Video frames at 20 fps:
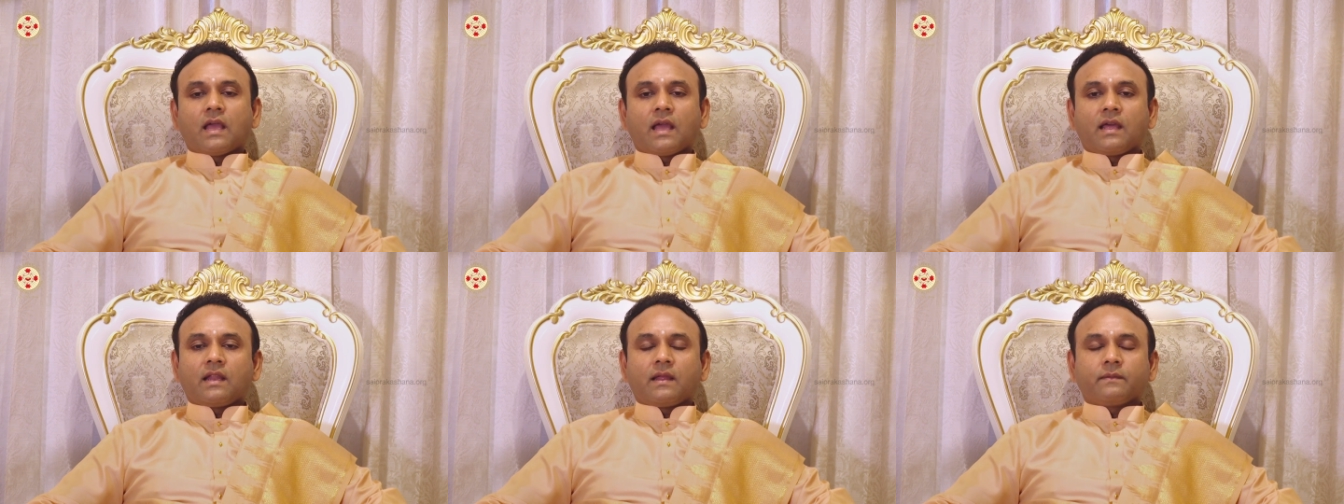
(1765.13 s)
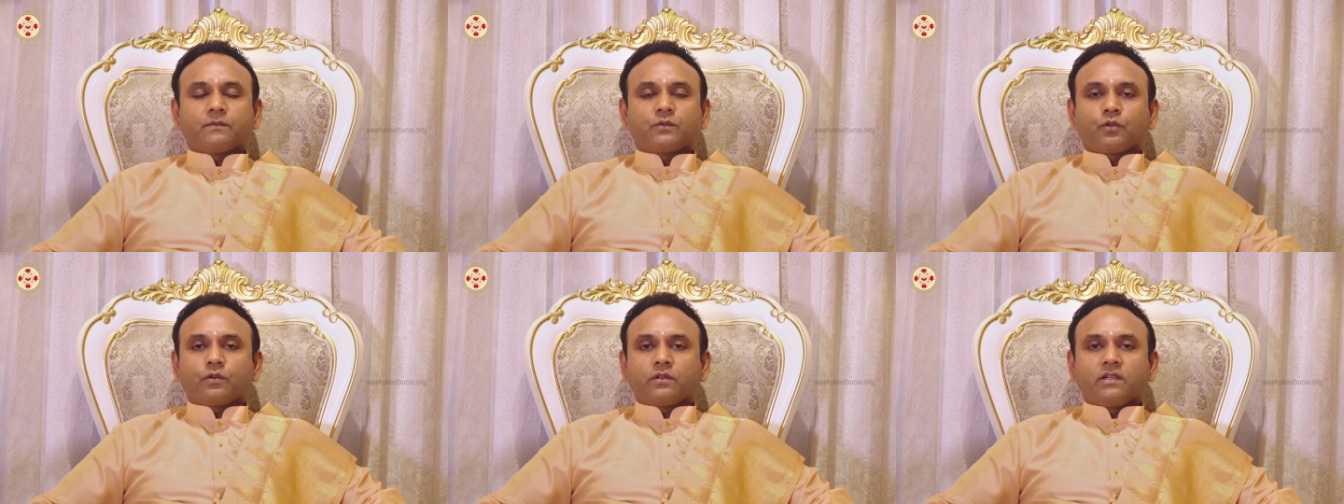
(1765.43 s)
And
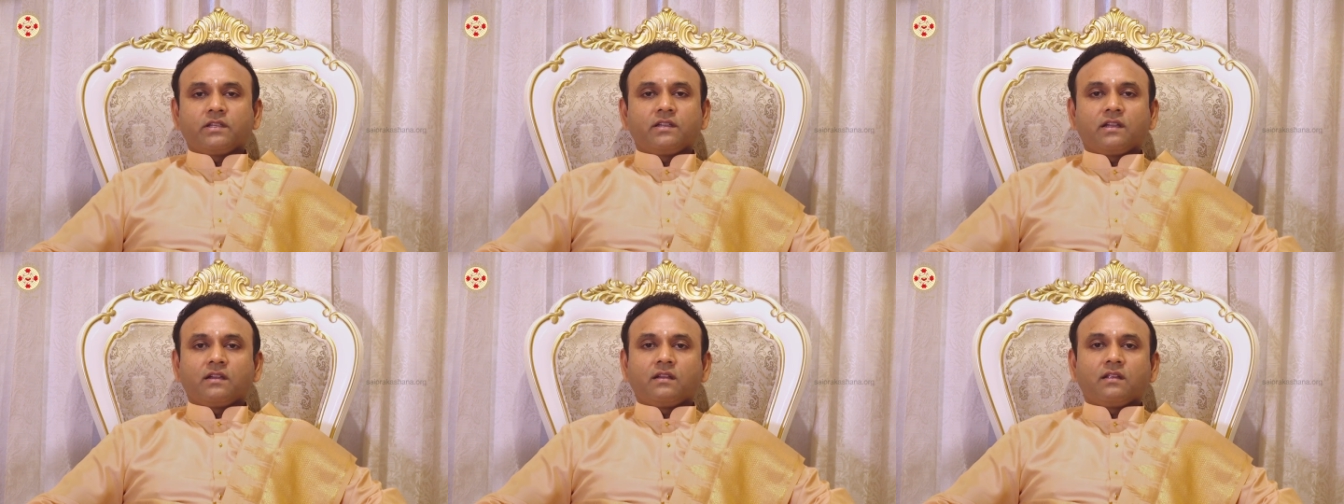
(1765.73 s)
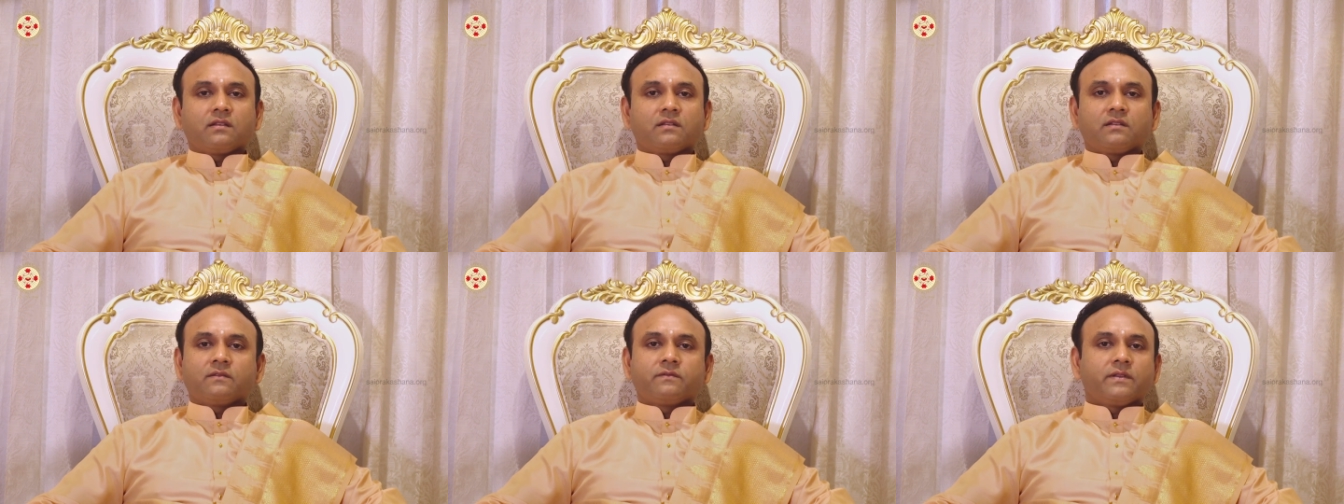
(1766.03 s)
I'm sure India
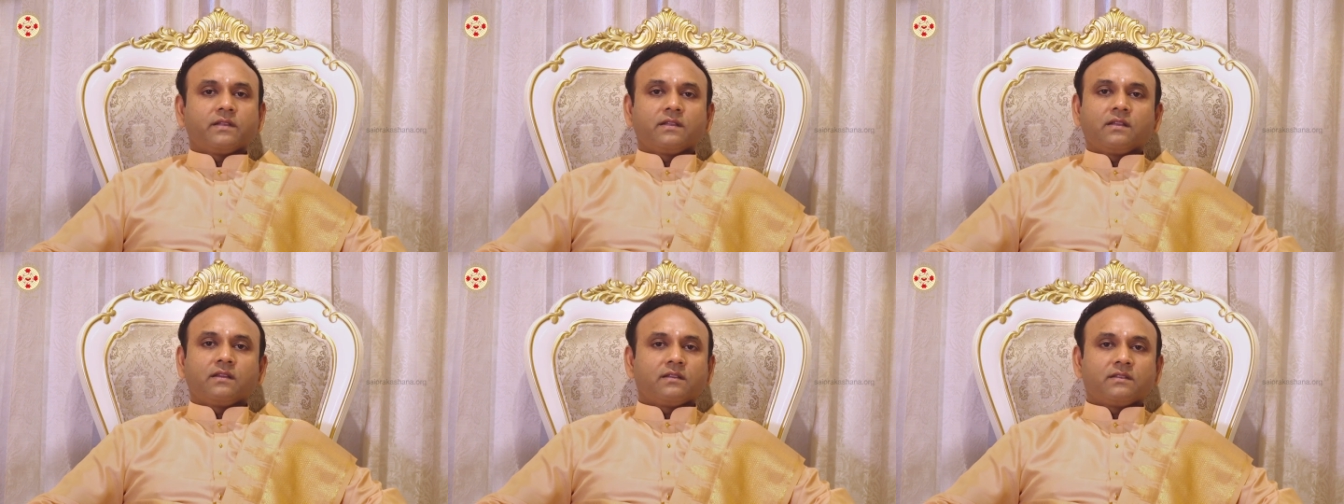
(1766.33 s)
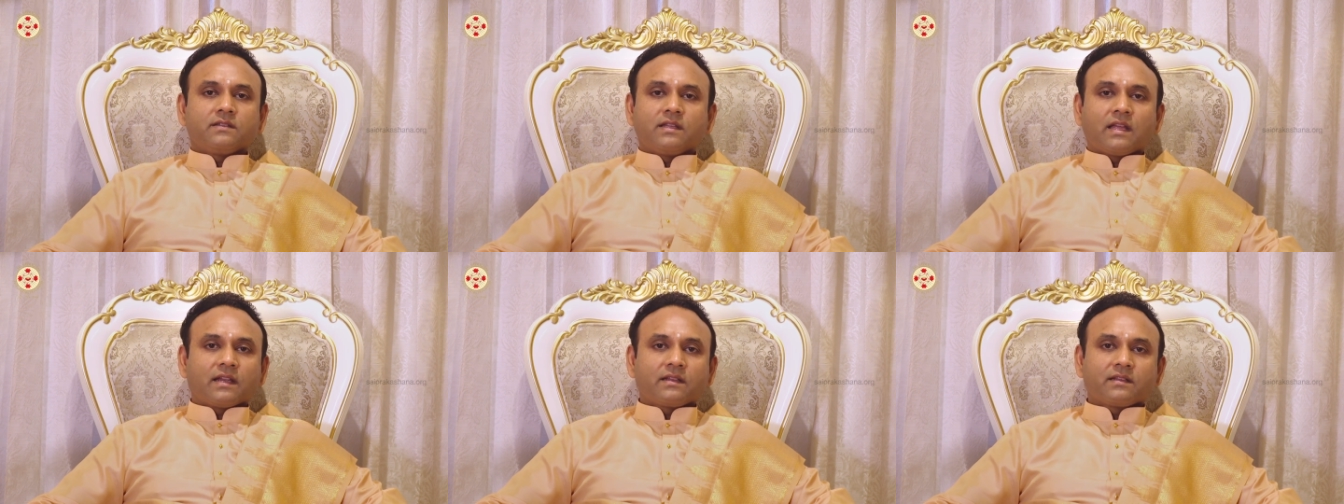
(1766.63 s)
doesn't figure
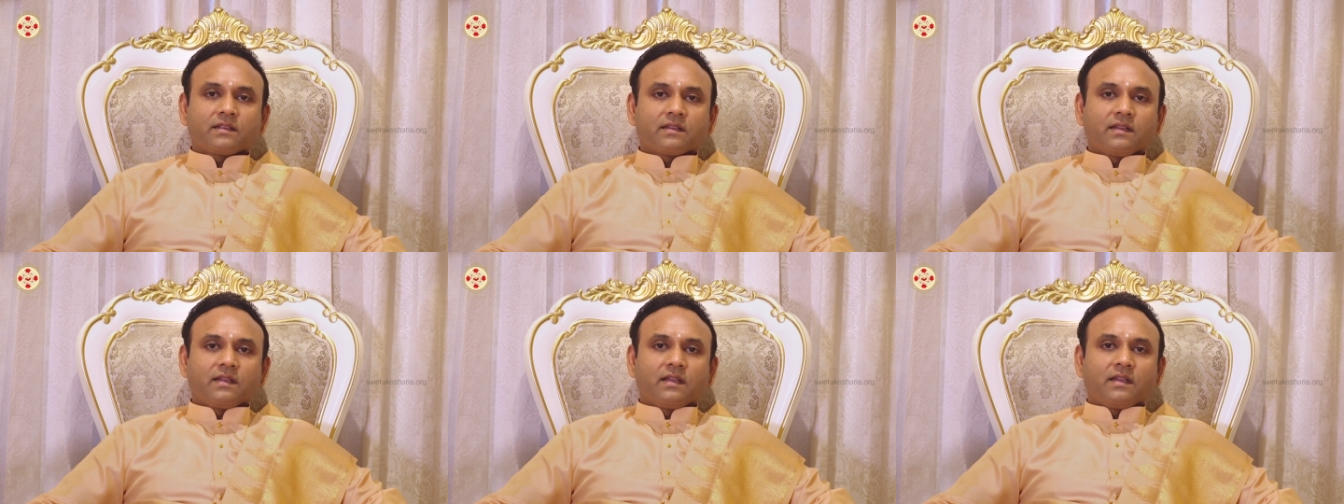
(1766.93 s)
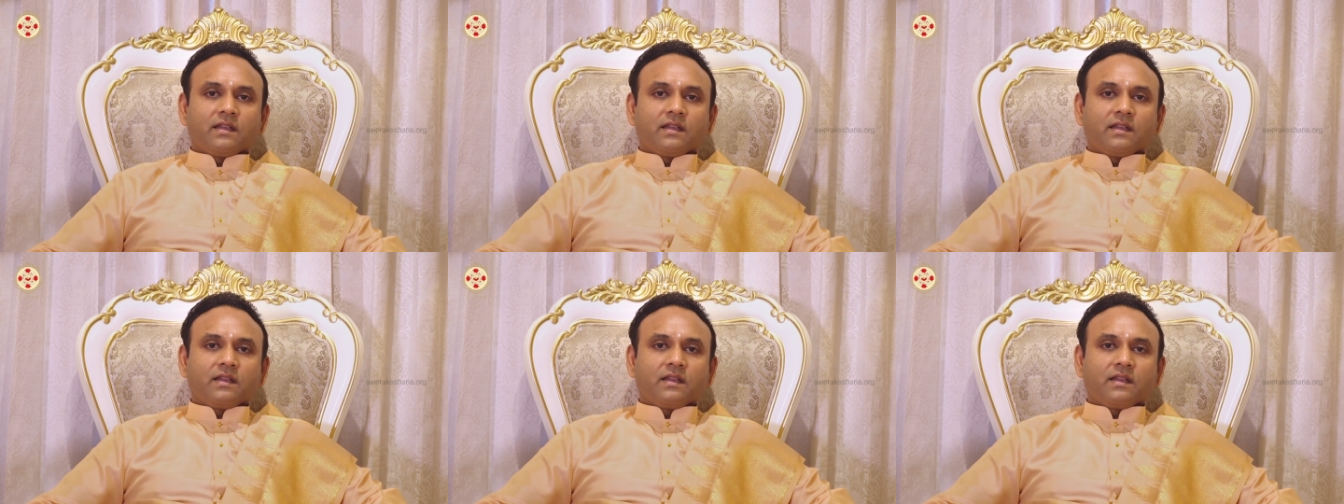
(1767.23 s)
in that.